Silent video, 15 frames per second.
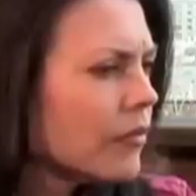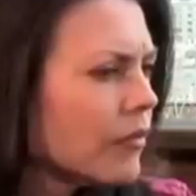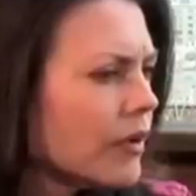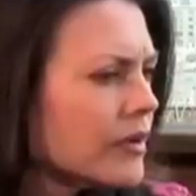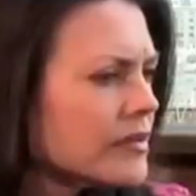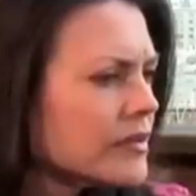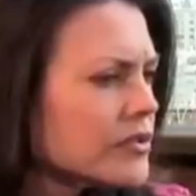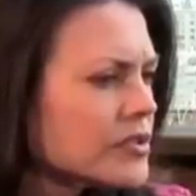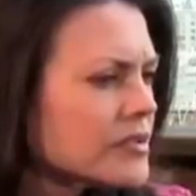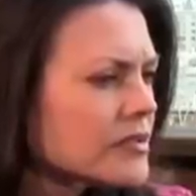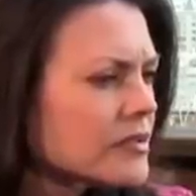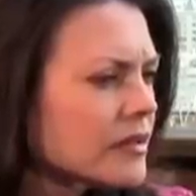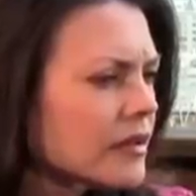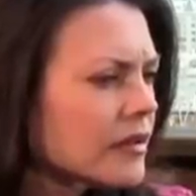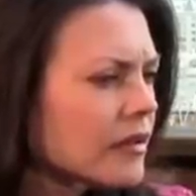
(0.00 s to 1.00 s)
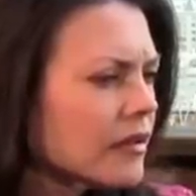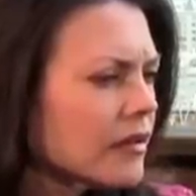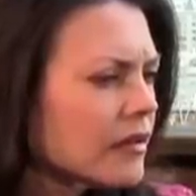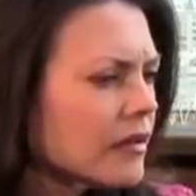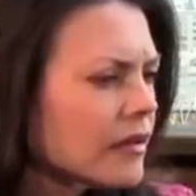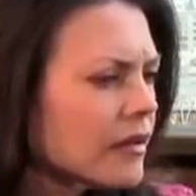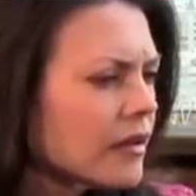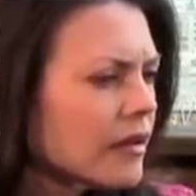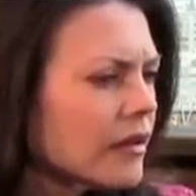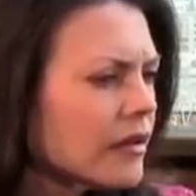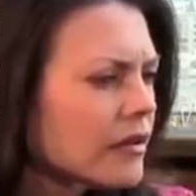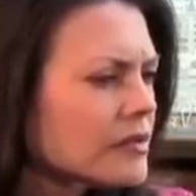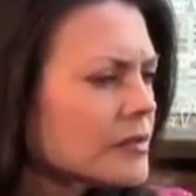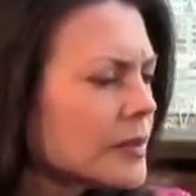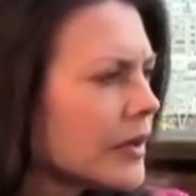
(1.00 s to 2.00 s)
Was it just uh, an
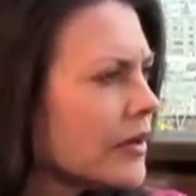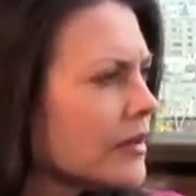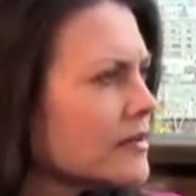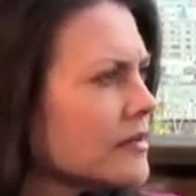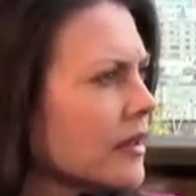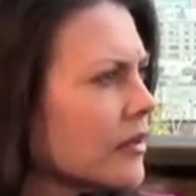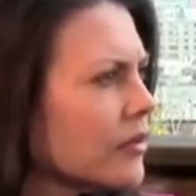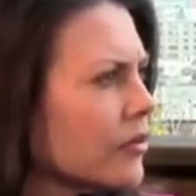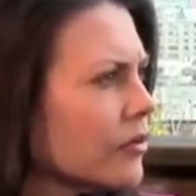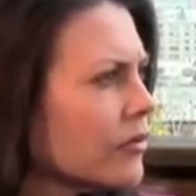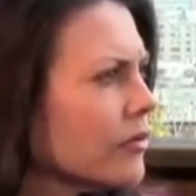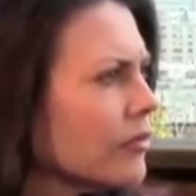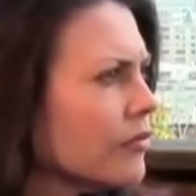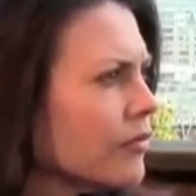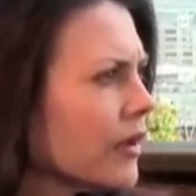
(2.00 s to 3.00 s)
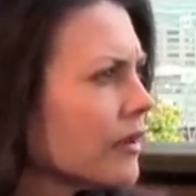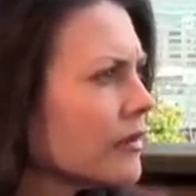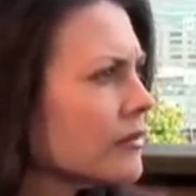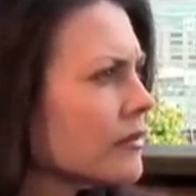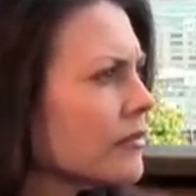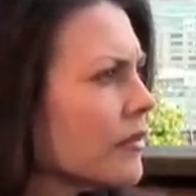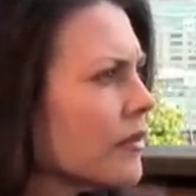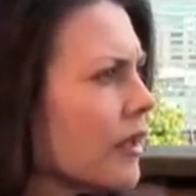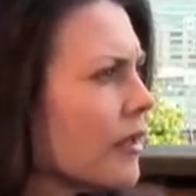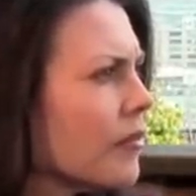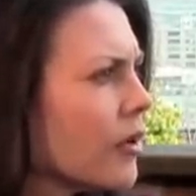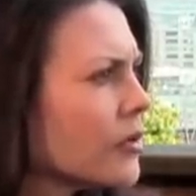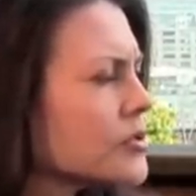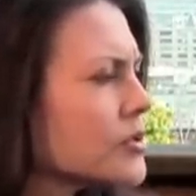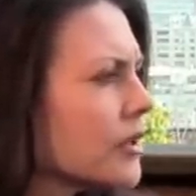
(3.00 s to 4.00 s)
experience that you, you felt
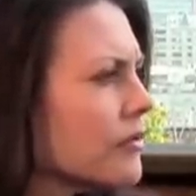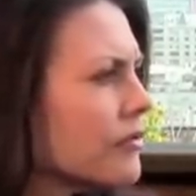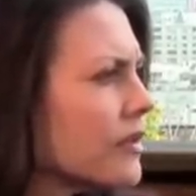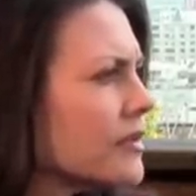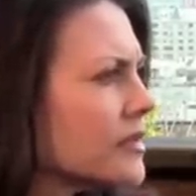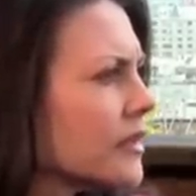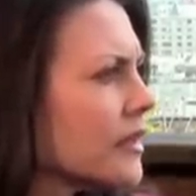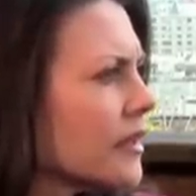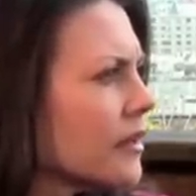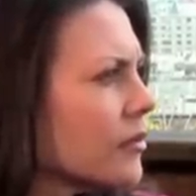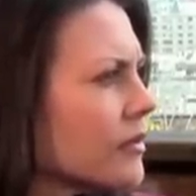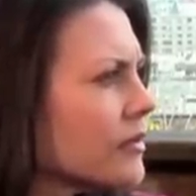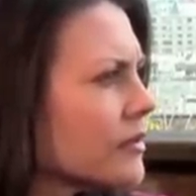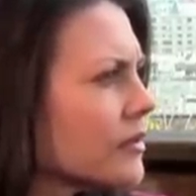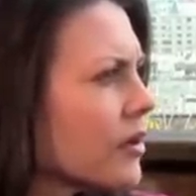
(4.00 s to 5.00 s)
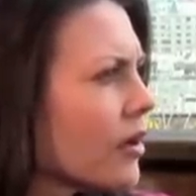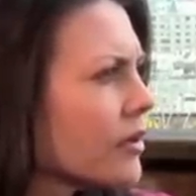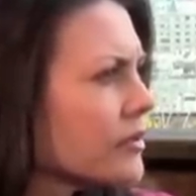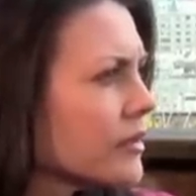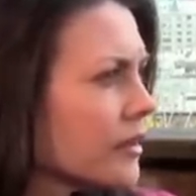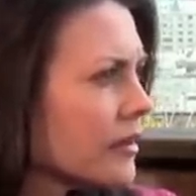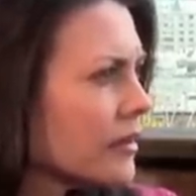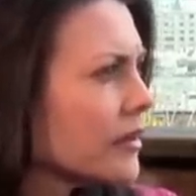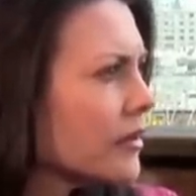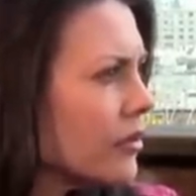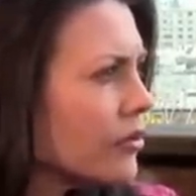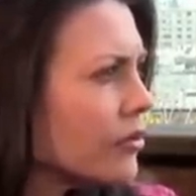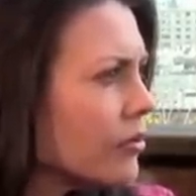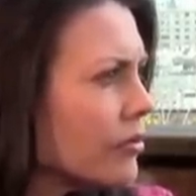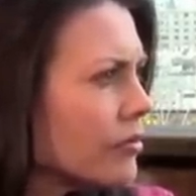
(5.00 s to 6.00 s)
emotionally and physically was causing the
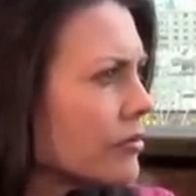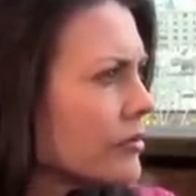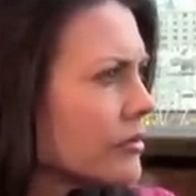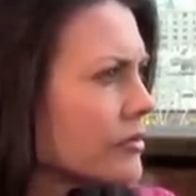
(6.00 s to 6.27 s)
new